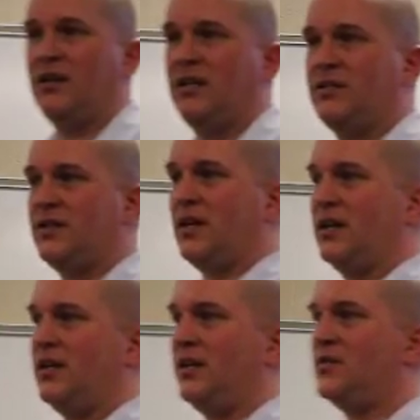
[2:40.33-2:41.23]
is that
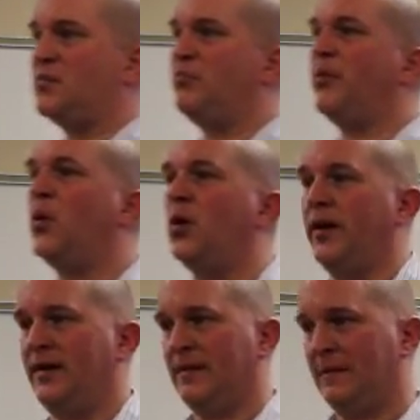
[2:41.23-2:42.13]
he is a boy.